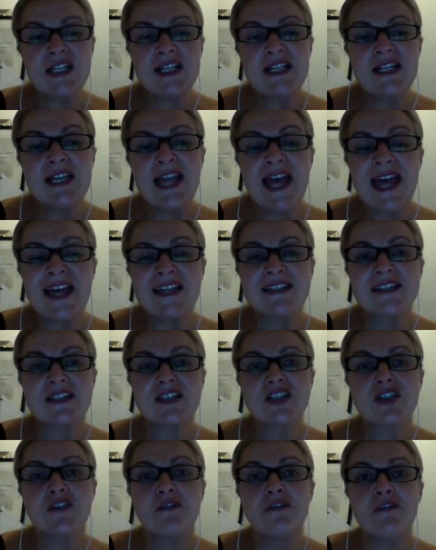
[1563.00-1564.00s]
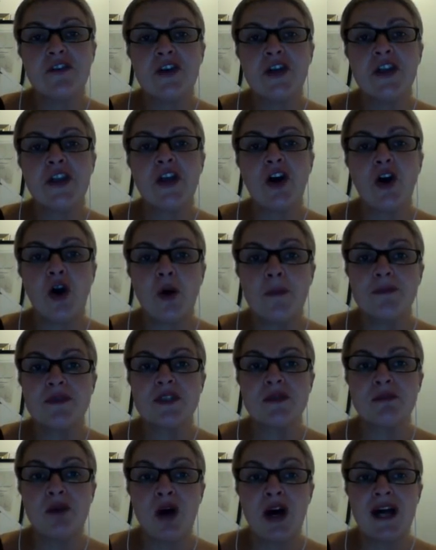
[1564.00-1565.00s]
allows us to further
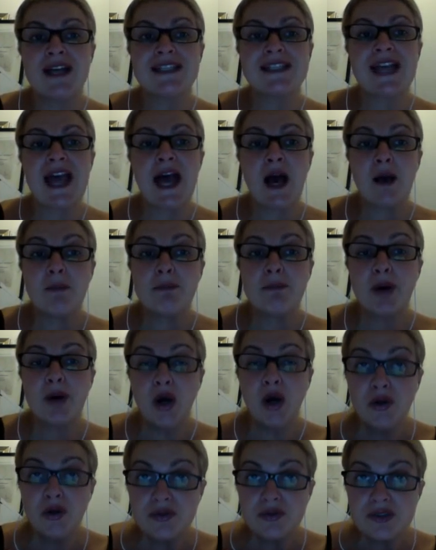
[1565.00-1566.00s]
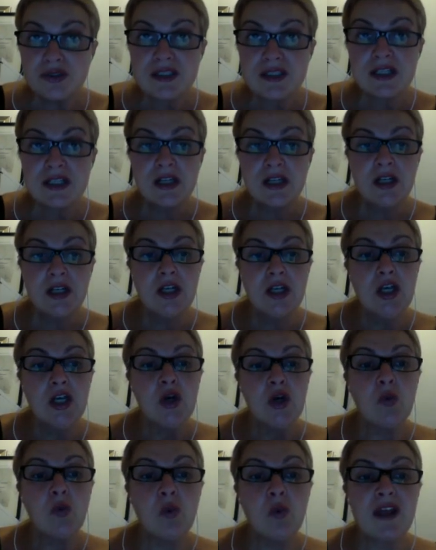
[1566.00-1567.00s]
optimize our posts
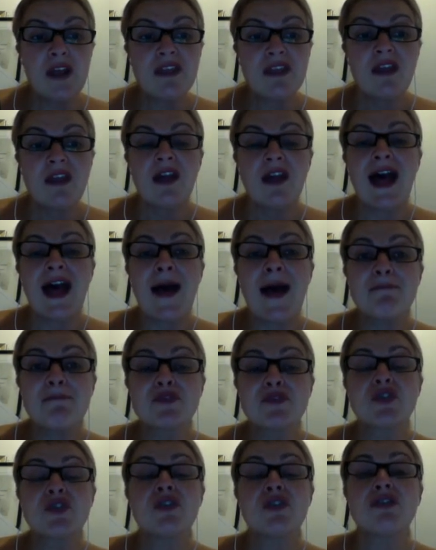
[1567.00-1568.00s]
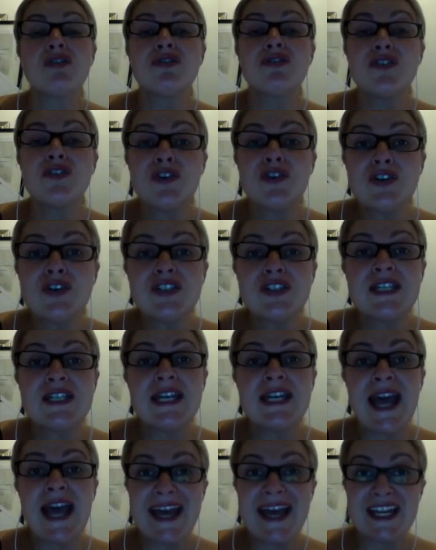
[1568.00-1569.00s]
with up to
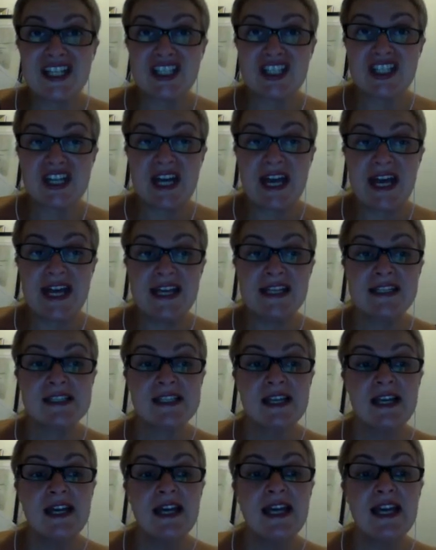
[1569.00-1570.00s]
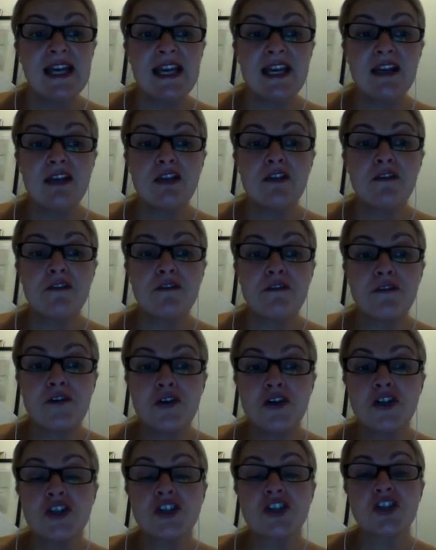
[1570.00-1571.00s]
30 hashtags in the
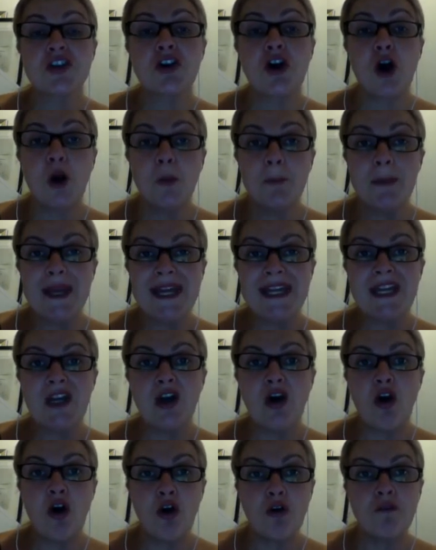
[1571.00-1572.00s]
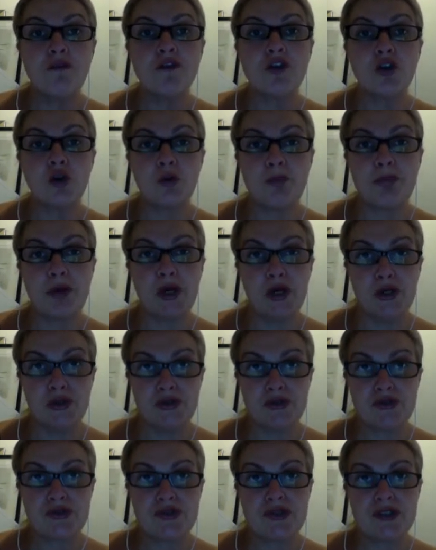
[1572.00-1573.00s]
first comment of your
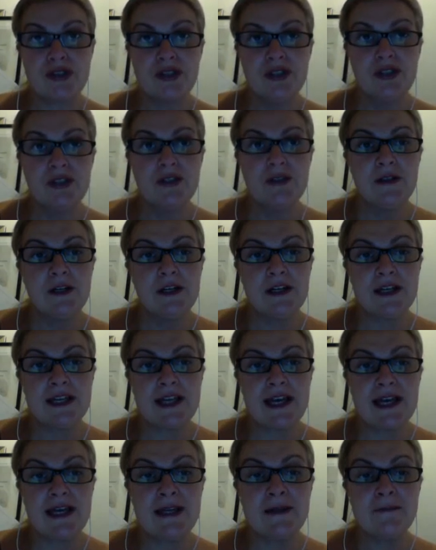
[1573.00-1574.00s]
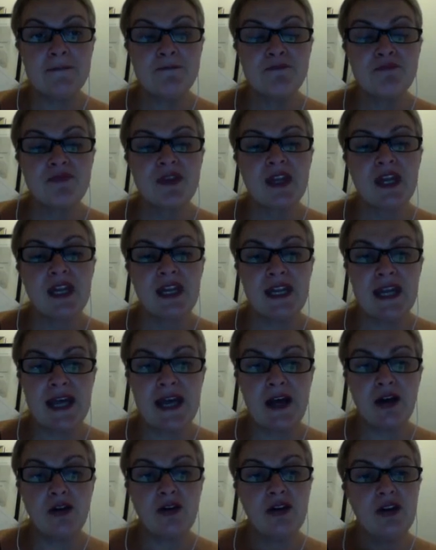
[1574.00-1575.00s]
post. Okay?
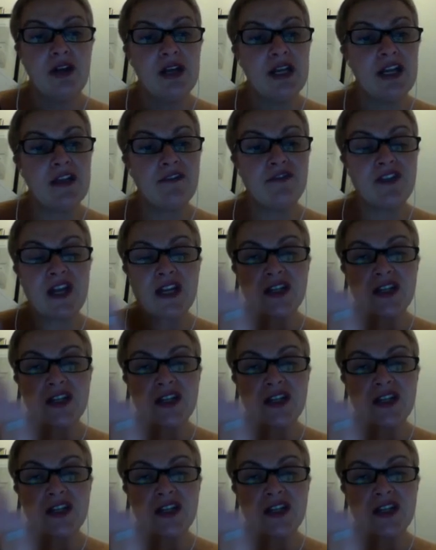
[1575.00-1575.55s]
Now, if